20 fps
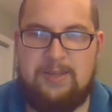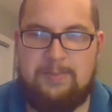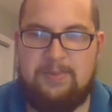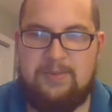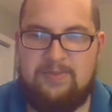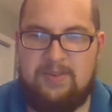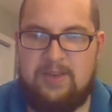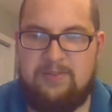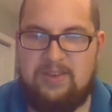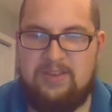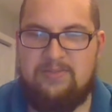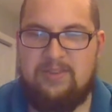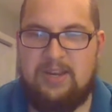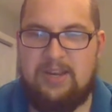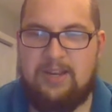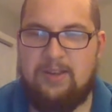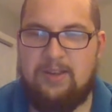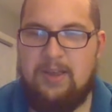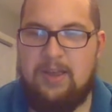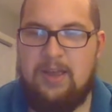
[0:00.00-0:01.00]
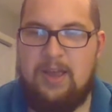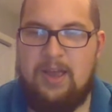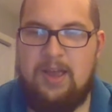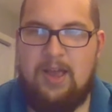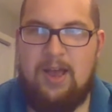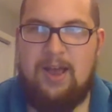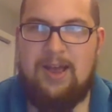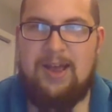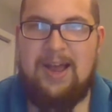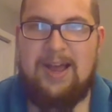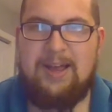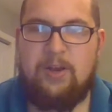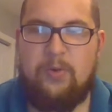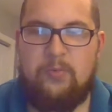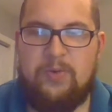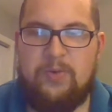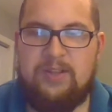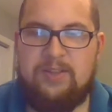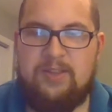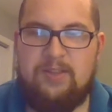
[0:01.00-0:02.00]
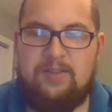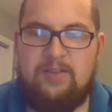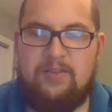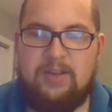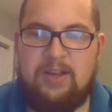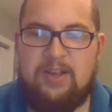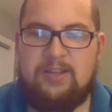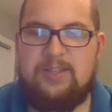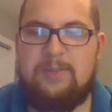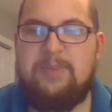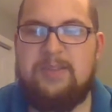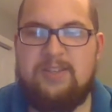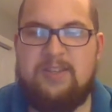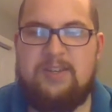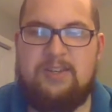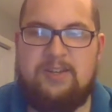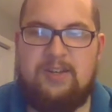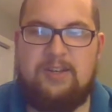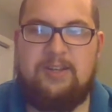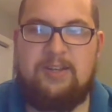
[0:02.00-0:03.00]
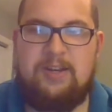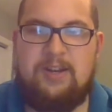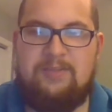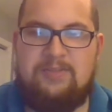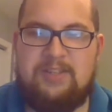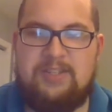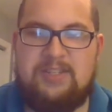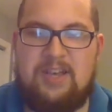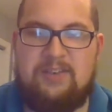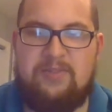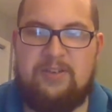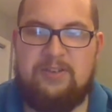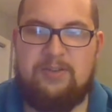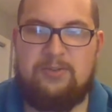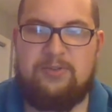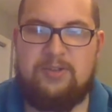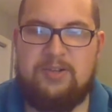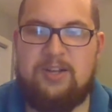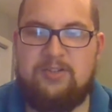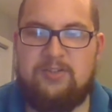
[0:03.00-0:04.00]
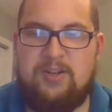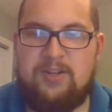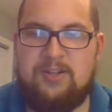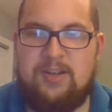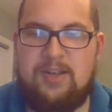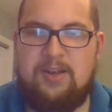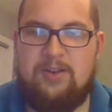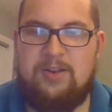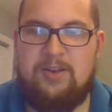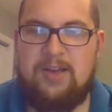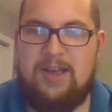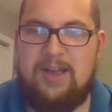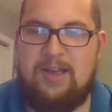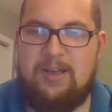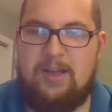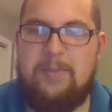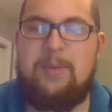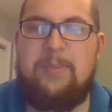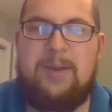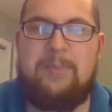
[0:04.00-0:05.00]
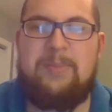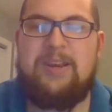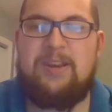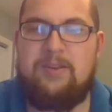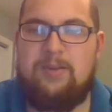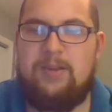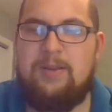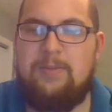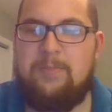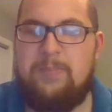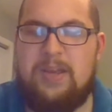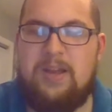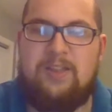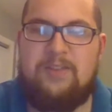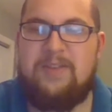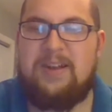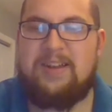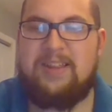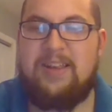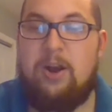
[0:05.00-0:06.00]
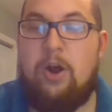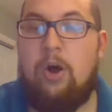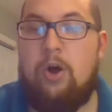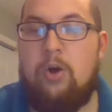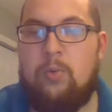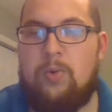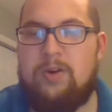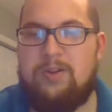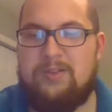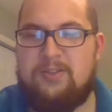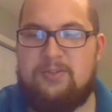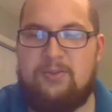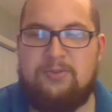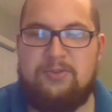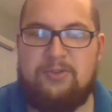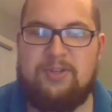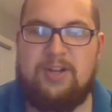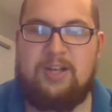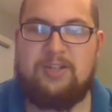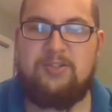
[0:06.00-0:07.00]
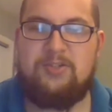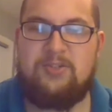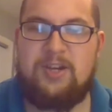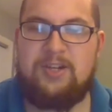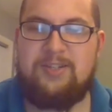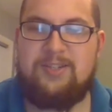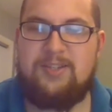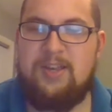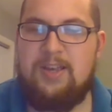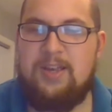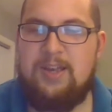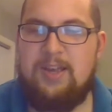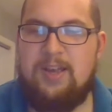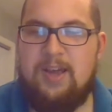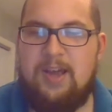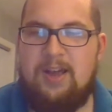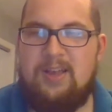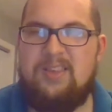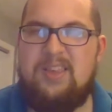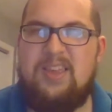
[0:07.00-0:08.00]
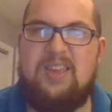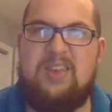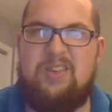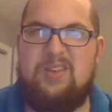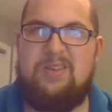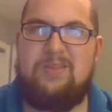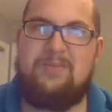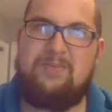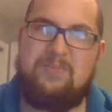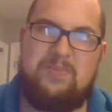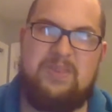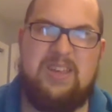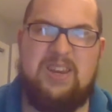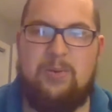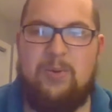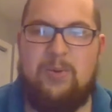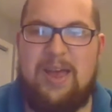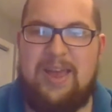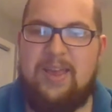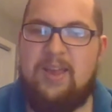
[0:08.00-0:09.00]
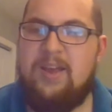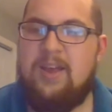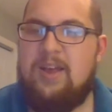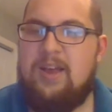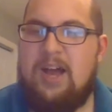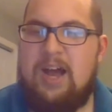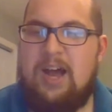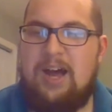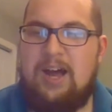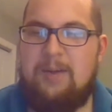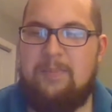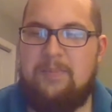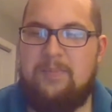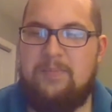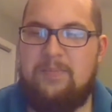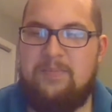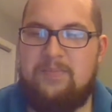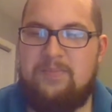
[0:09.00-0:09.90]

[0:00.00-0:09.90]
of evening. I don't think that the concept is in and of itself a social construct. I mean, beyond the fact that all words are social constructs, in a way. Well,